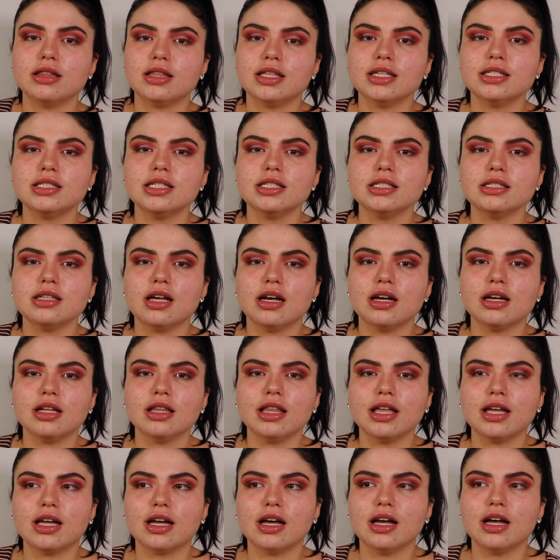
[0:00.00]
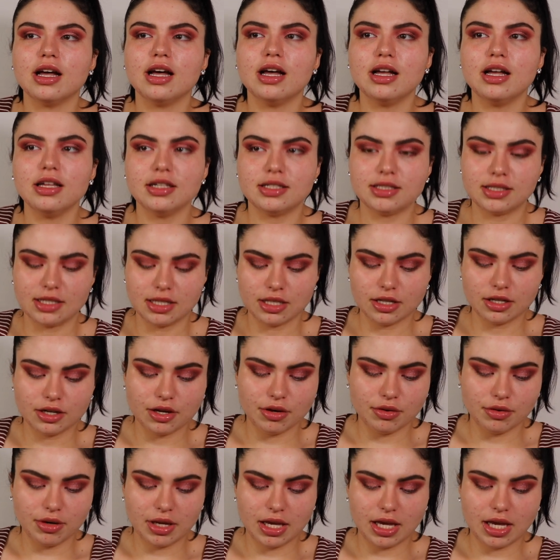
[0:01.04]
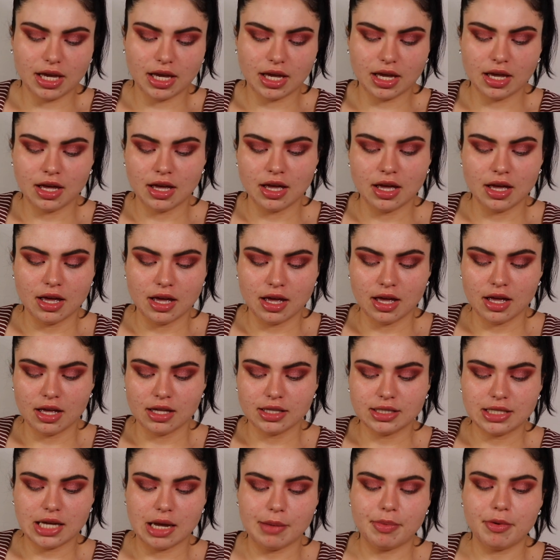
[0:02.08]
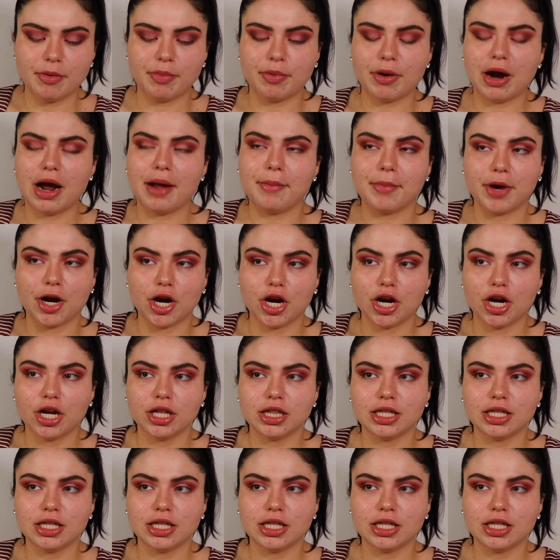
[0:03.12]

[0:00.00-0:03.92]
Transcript: This is like a silicone-y type of primer.